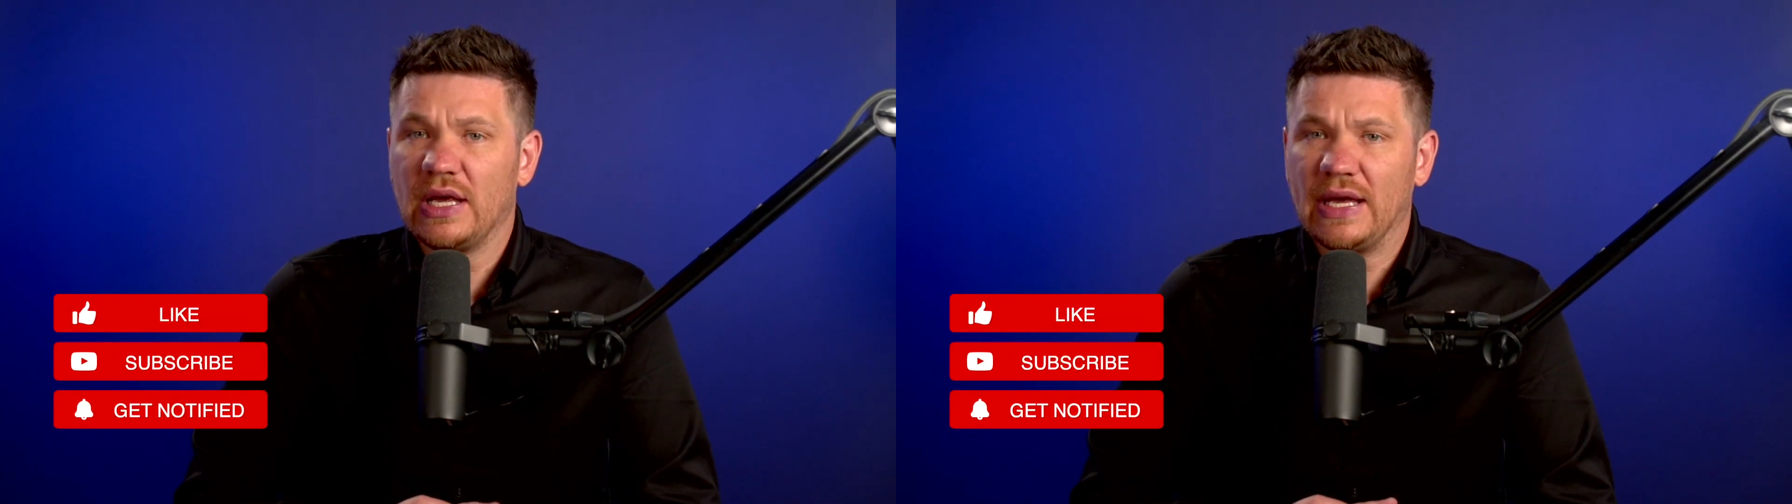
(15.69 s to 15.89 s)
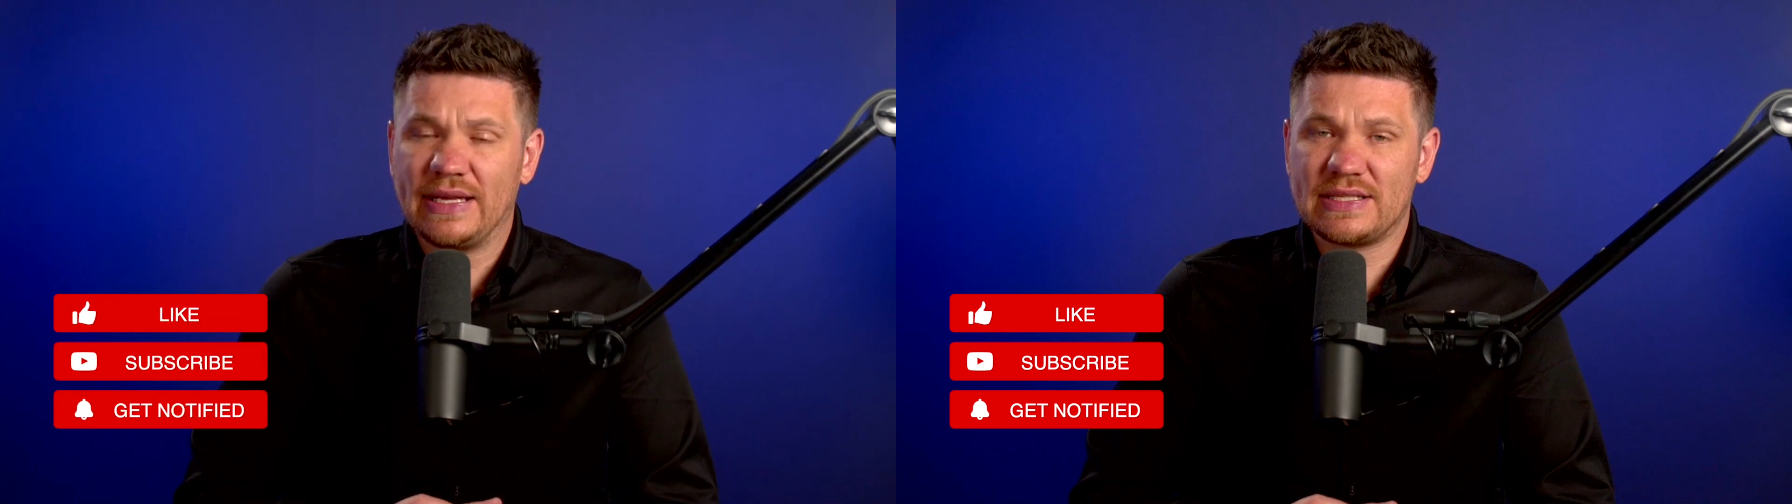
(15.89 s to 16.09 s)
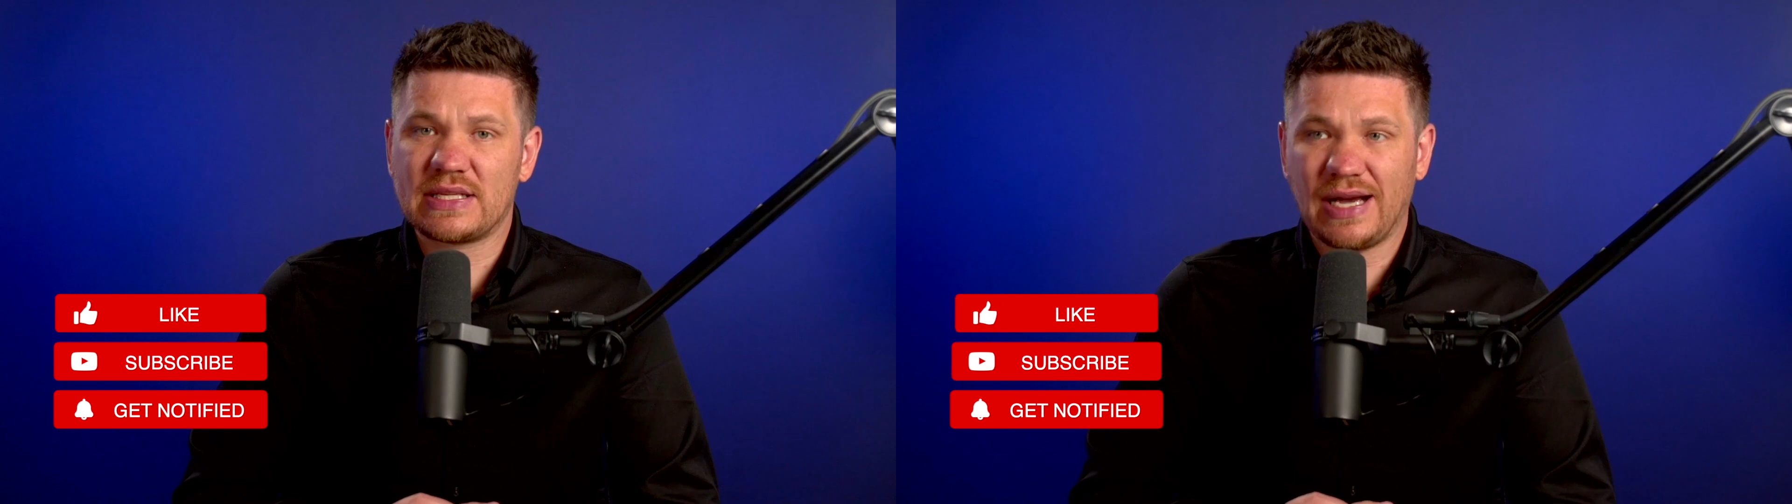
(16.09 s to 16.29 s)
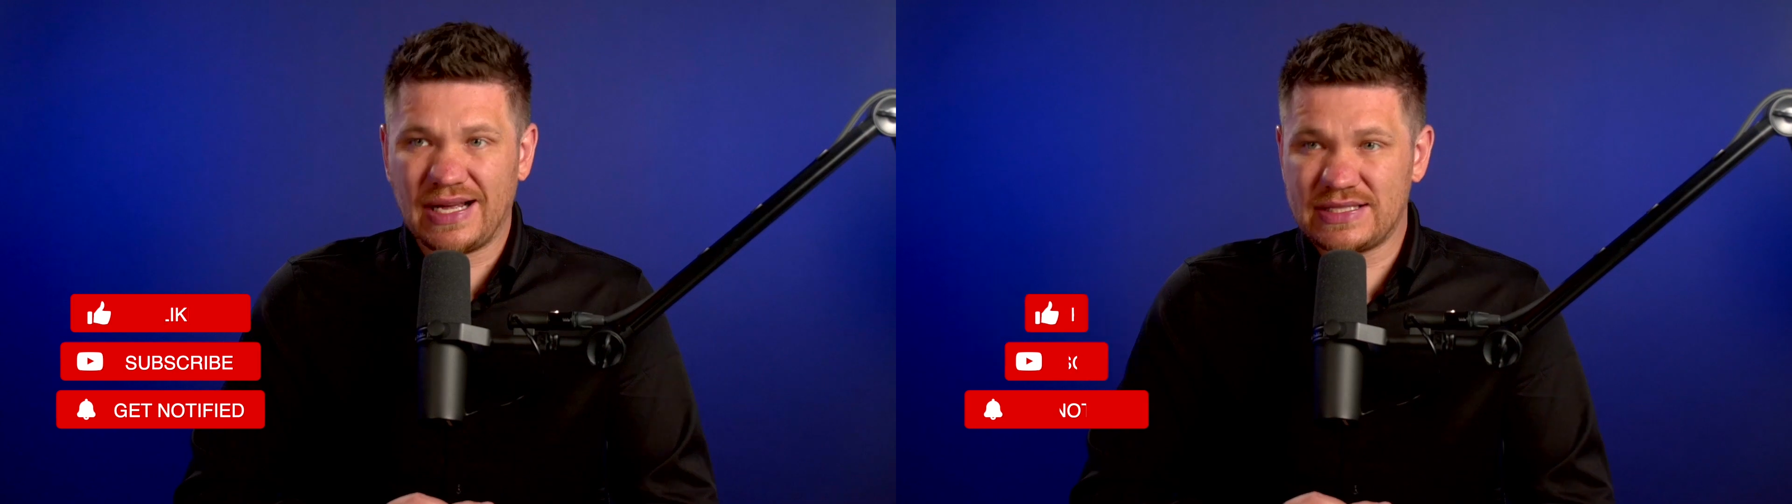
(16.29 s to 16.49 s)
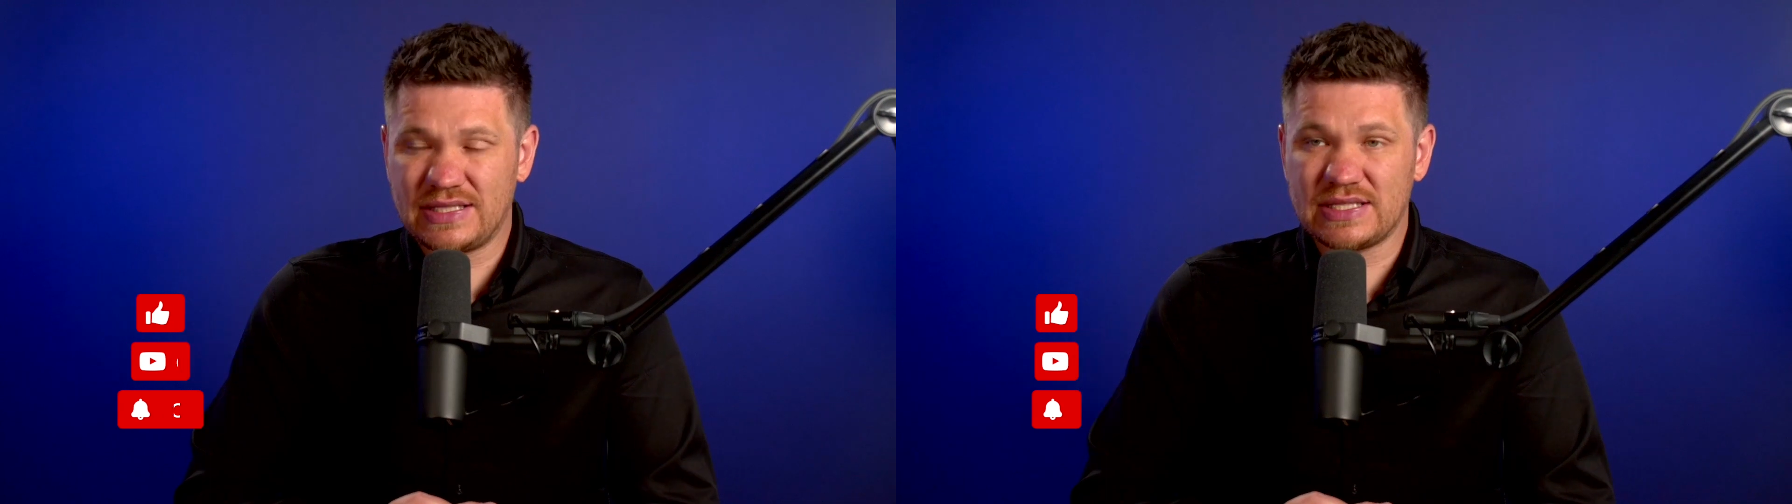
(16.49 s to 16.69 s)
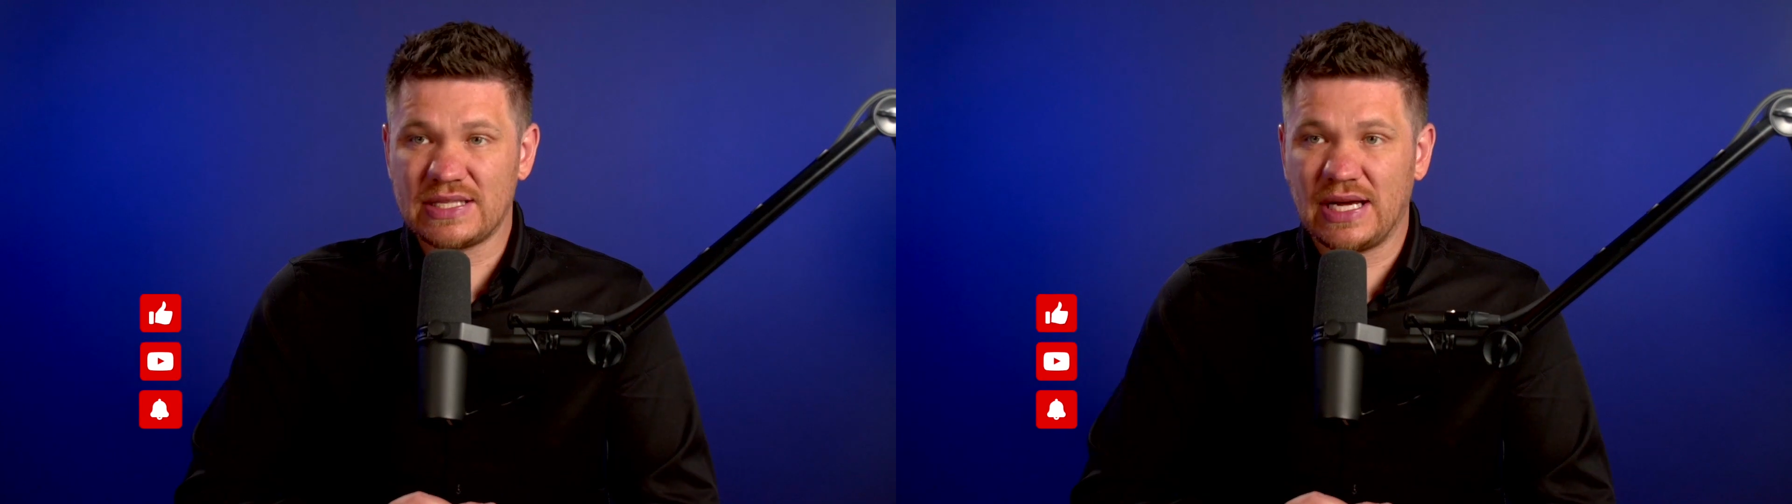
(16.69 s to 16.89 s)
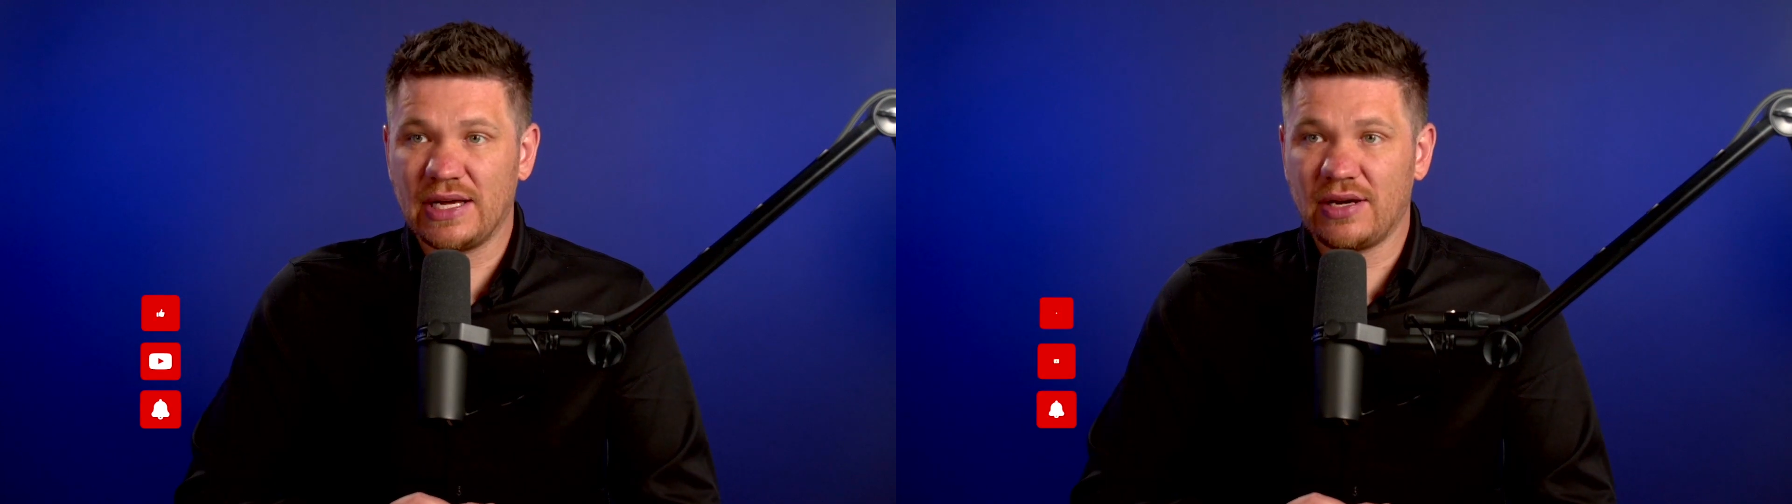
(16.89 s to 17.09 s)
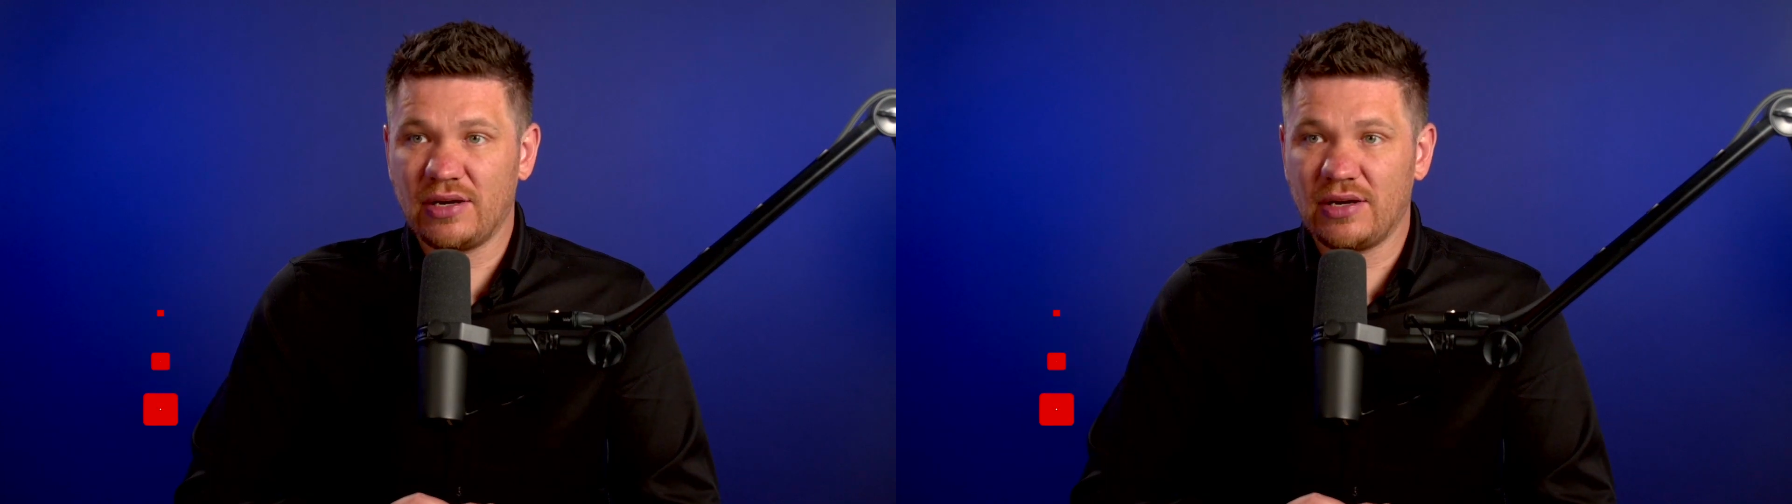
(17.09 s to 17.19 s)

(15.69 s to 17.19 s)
It is God's desire